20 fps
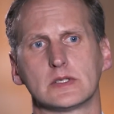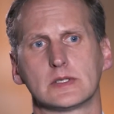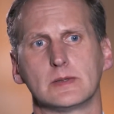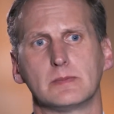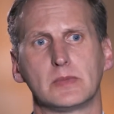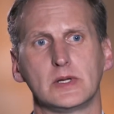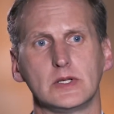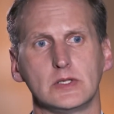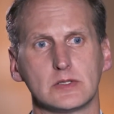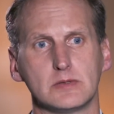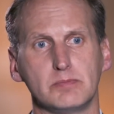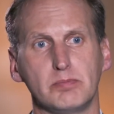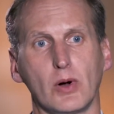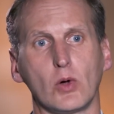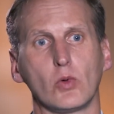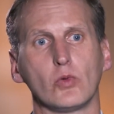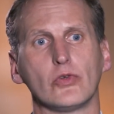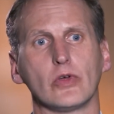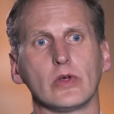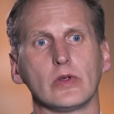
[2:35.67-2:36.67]
simply just
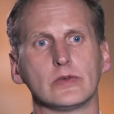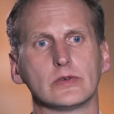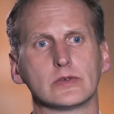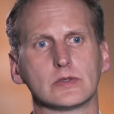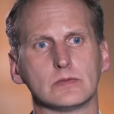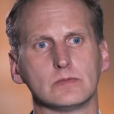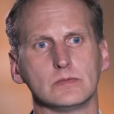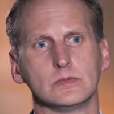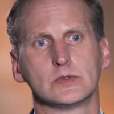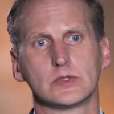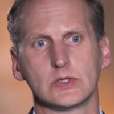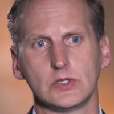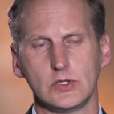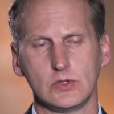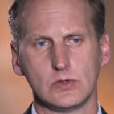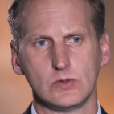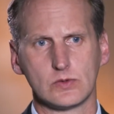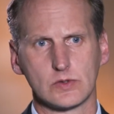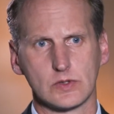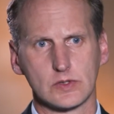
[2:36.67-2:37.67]
bolt on to
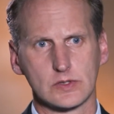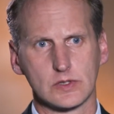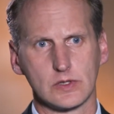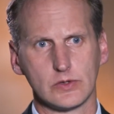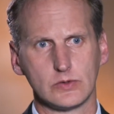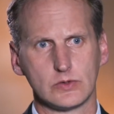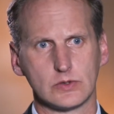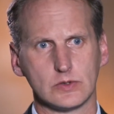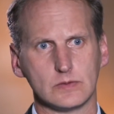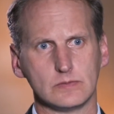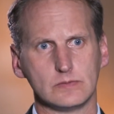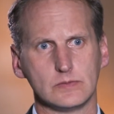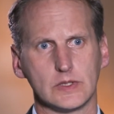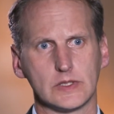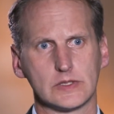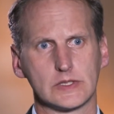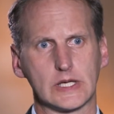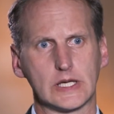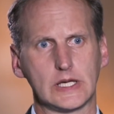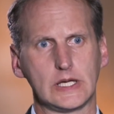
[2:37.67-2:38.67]
use the solution
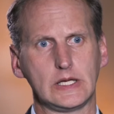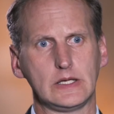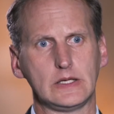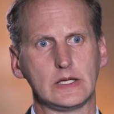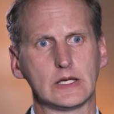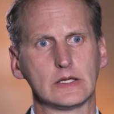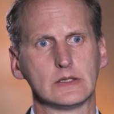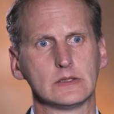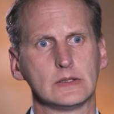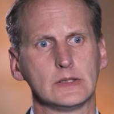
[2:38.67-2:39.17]
as they need it.